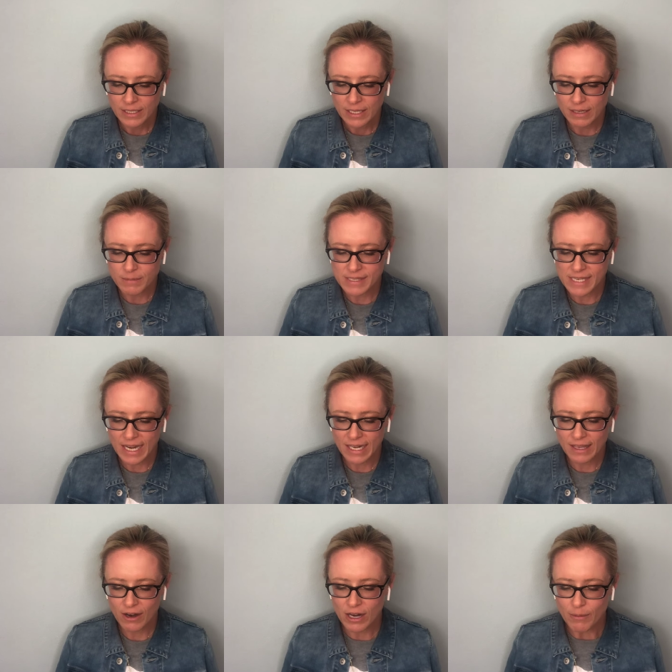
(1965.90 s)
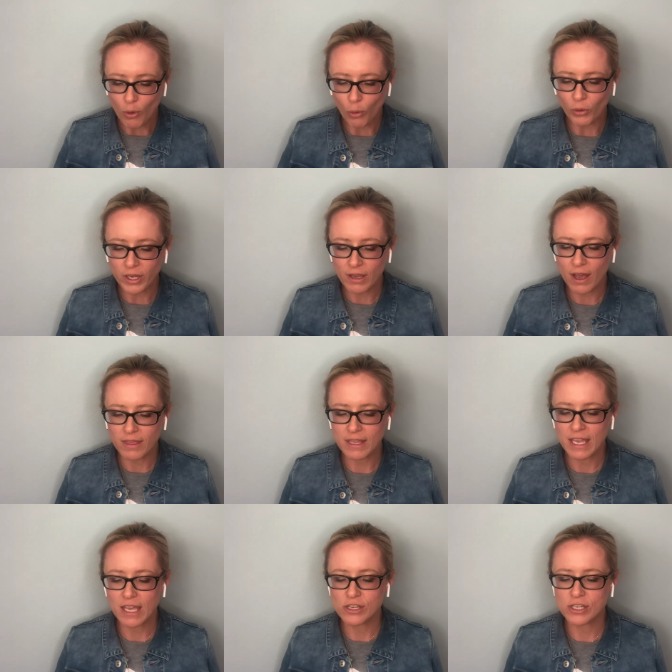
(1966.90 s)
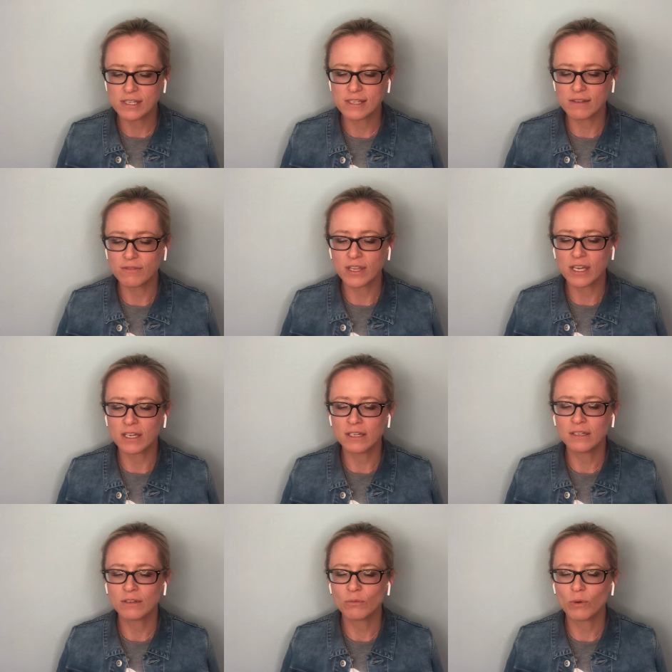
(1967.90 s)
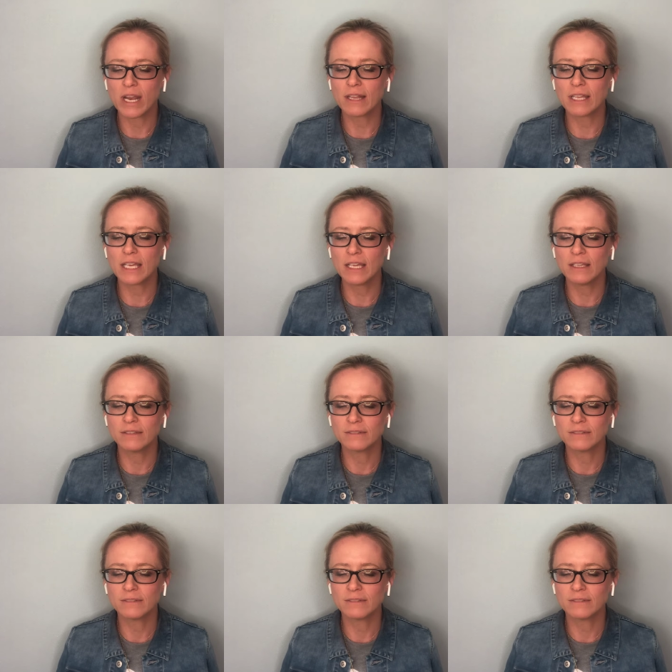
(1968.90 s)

And I'm standing there and I'm holding on the edges of the railing.